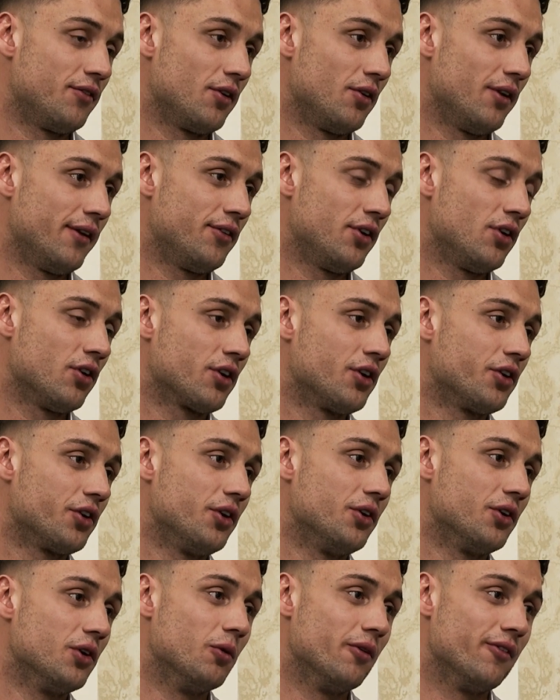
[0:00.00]
If, you, if you look on
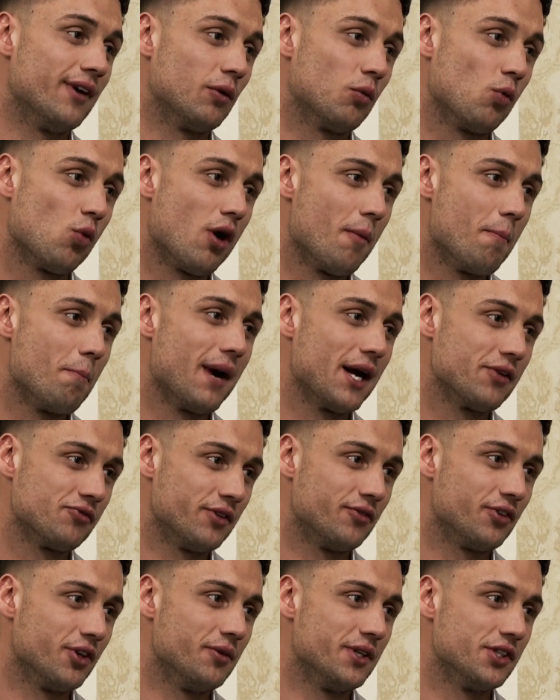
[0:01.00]
Google, we've had one
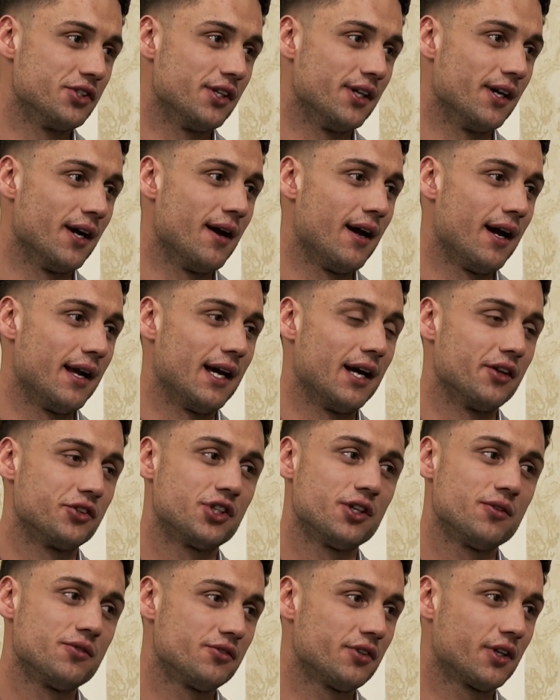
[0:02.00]
bad review this year. Now,
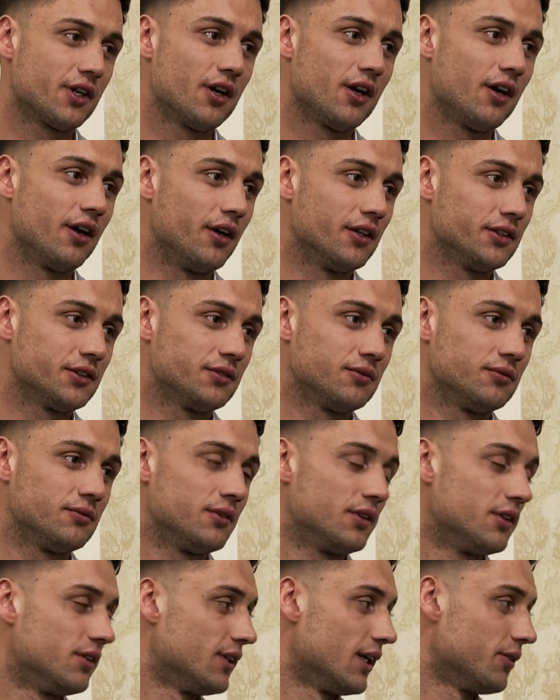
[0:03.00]
200 cars,
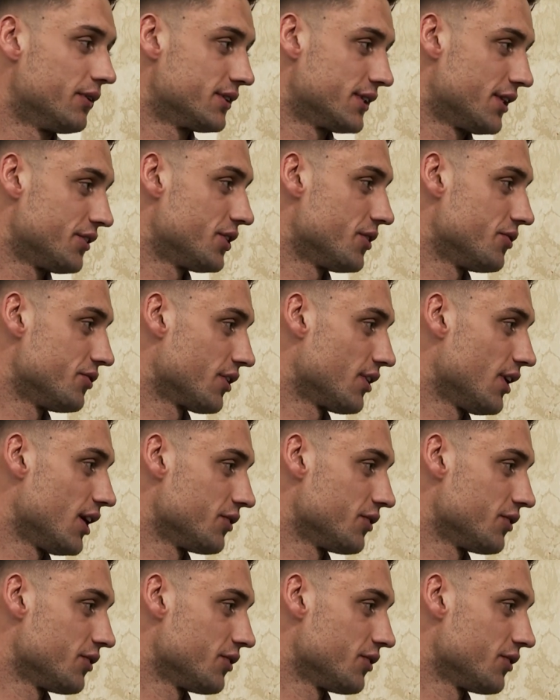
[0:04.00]
we say 200